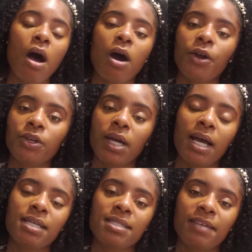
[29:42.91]
All you
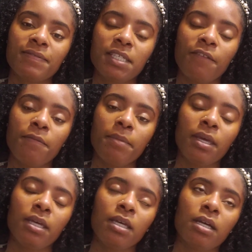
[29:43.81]
guys that's given
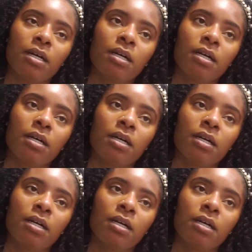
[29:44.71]
me,